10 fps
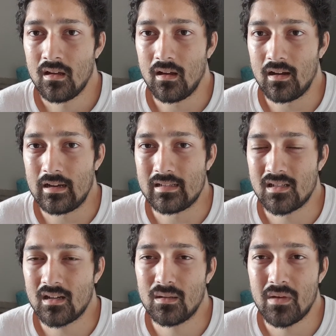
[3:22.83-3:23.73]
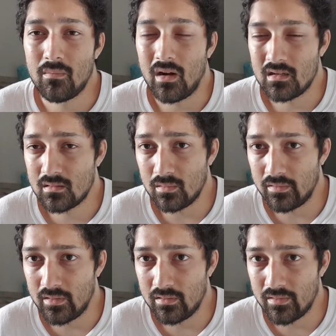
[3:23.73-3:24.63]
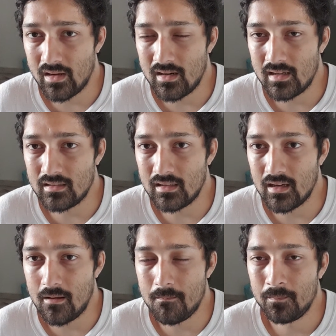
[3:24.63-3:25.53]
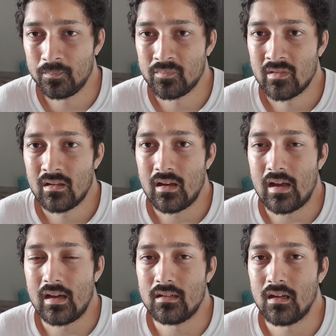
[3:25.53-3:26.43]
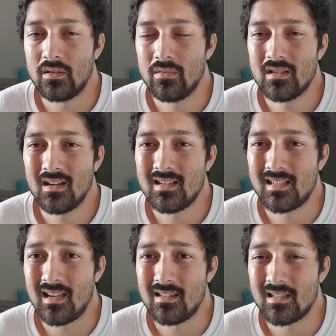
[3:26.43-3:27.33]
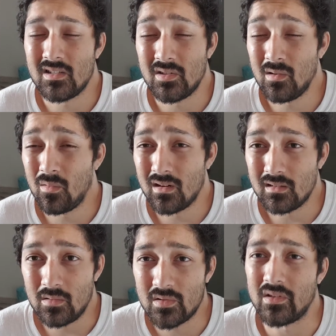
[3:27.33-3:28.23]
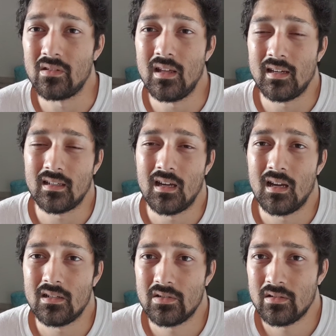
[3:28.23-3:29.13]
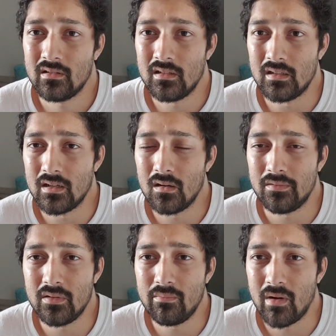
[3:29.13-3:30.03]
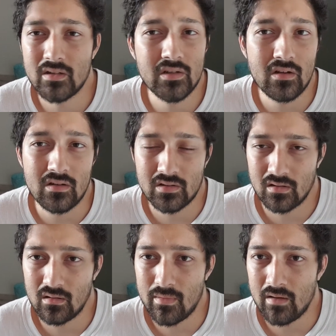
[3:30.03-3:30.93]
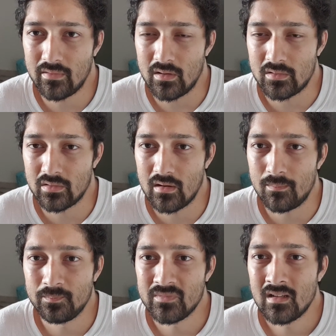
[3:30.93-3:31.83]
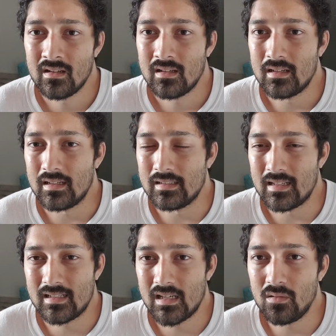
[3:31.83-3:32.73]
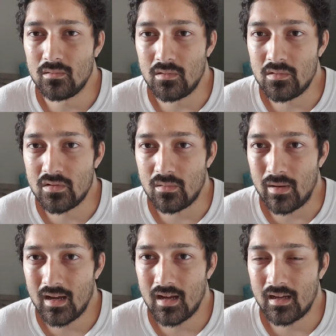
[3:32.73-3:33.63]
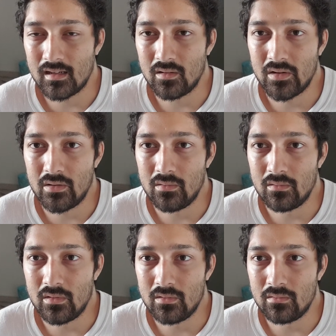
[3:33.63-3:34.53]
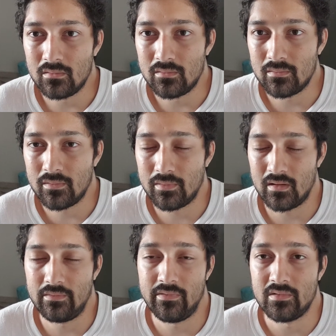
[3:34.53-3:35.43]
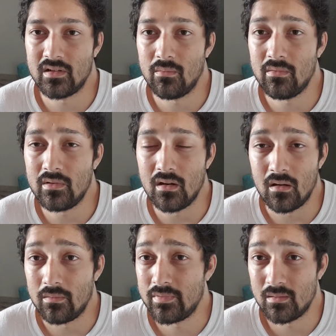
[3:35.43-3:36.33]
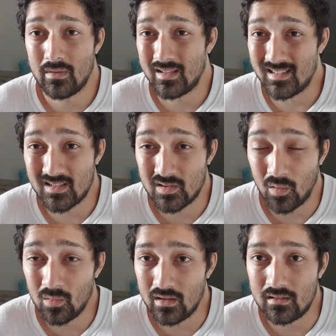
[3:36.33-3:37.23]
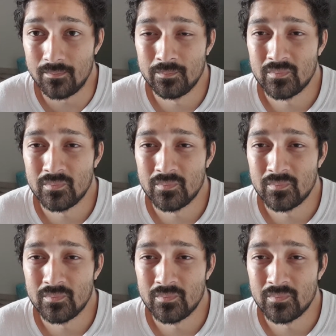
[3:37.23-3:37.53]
It's not going to be impossible for you to find an ATM. And the reason I say this is you don't want to lose all that cash. If you budgeted a certain amount for your trip, let's say you lose your bag, or you for some something gets stolen,